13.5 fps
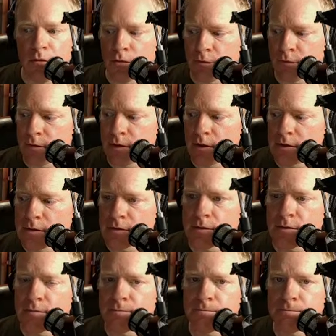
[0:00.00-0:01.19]
for this.
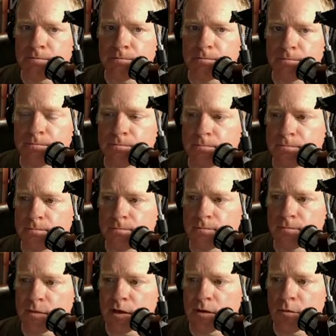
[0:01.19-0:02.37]

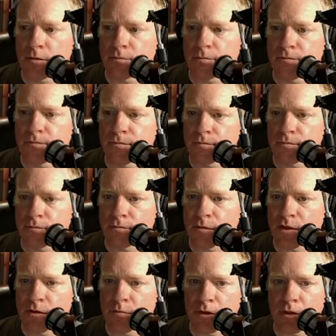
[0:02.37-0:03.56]
Come on.
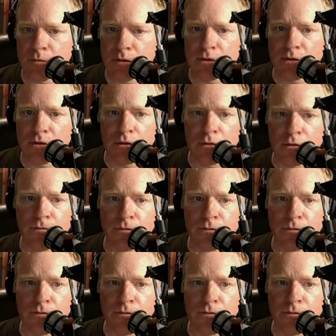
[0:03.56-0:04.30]
It's being a bit slow.